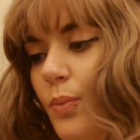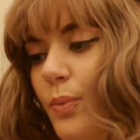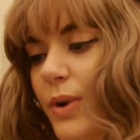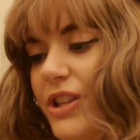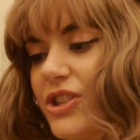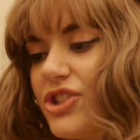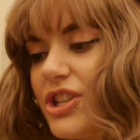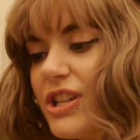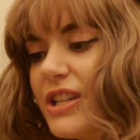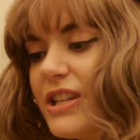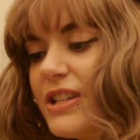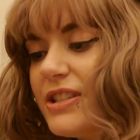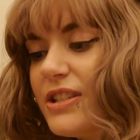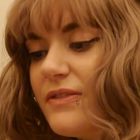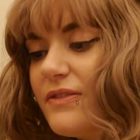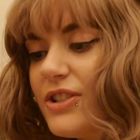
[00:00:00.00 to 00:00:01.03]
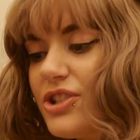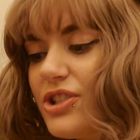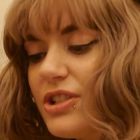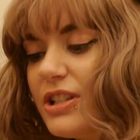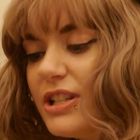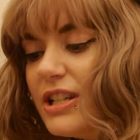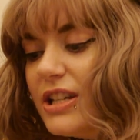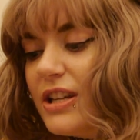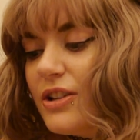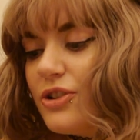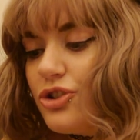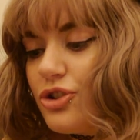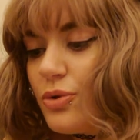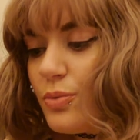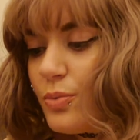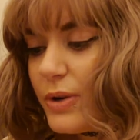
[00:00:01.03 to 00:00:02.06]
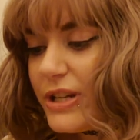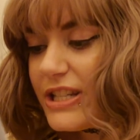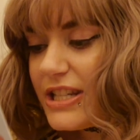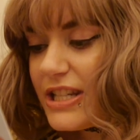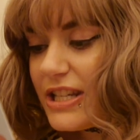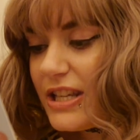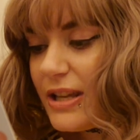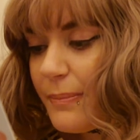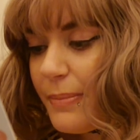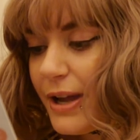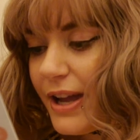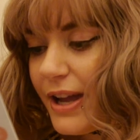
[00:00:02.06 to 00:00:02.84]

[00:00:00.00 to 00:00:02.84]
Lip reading: which is originally £20.